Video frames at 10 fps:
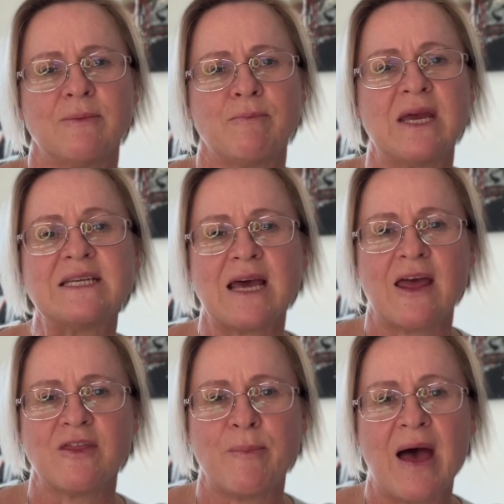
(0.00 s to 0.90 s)
meet
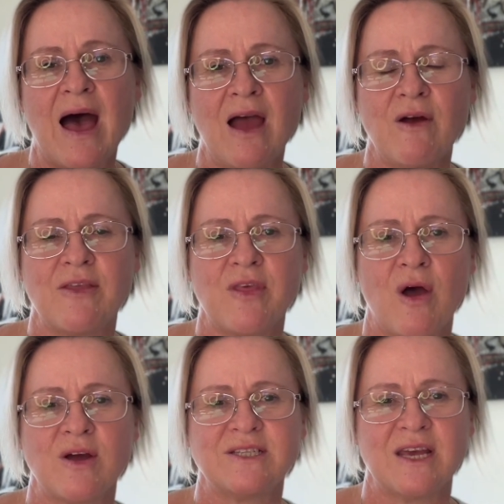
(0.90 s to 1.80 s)
at the bar at the
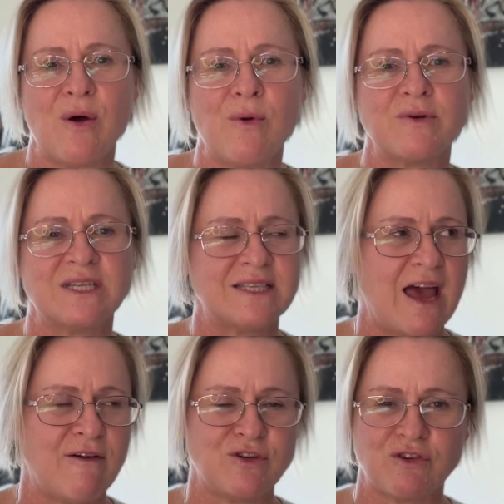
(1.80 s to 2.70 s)
hotel and just
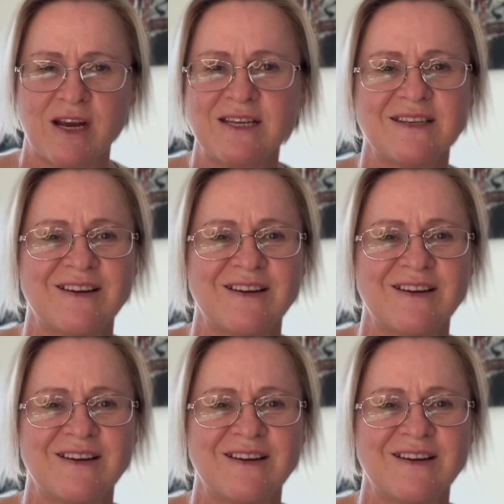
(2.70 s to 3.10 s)
have drinks.